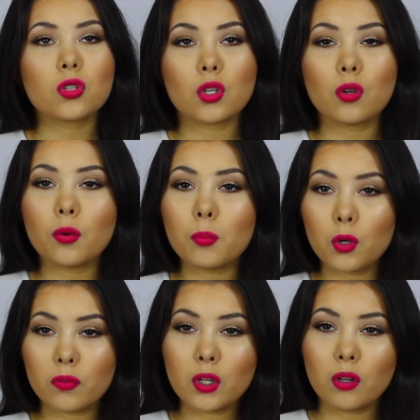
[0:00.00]
So
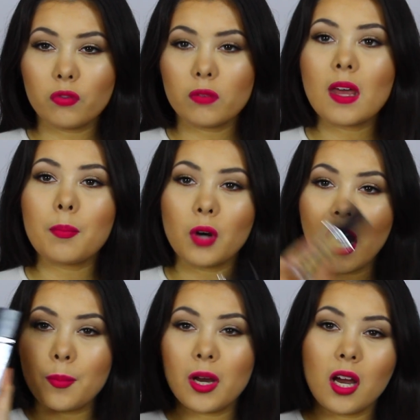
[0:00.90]
moving on from that
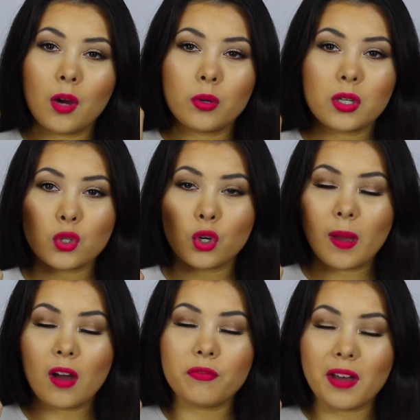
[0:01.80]
primer, I want to talk
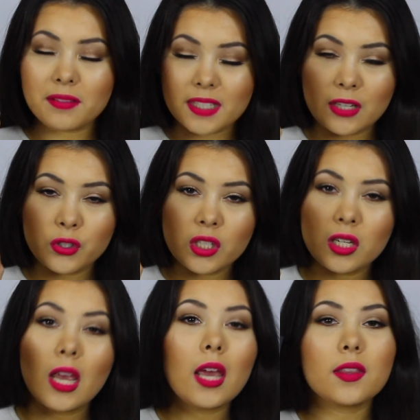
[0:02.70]
about
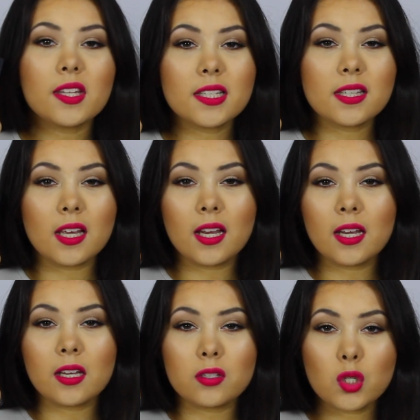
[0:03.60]
foundation. This is
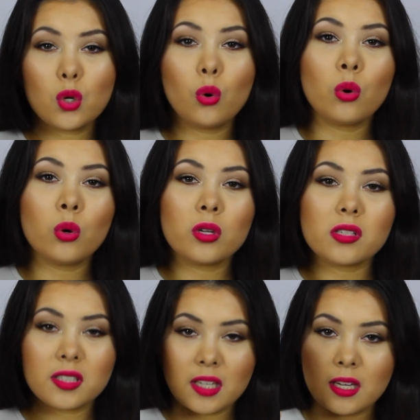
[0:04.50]
the Dior
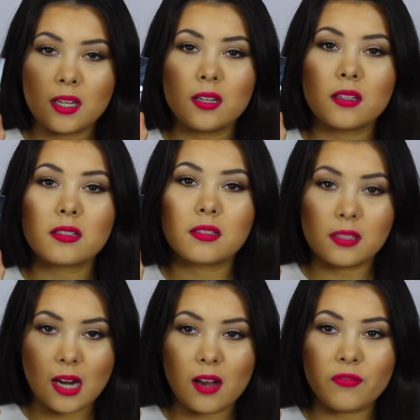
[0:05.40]
Skin
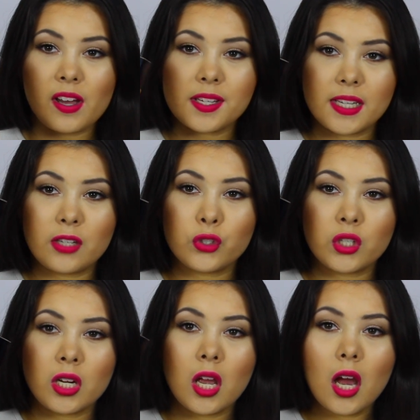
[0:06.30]
Star
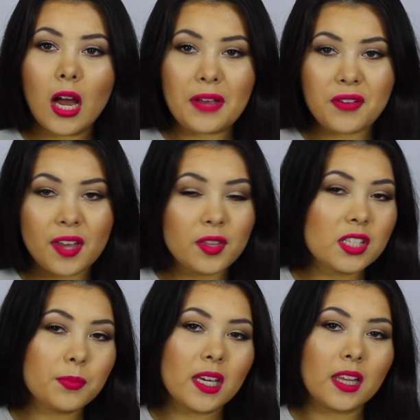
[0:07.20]
Foundation. I've had
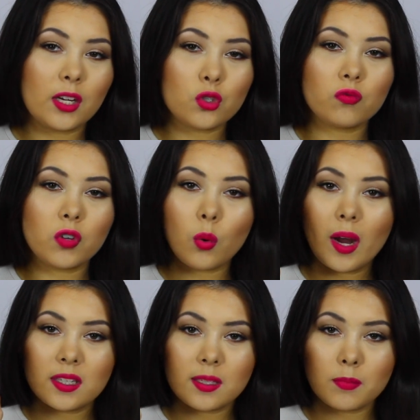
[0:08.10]
this in my collection for
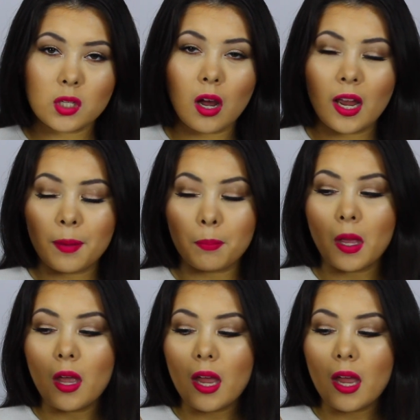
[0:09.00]
quite some time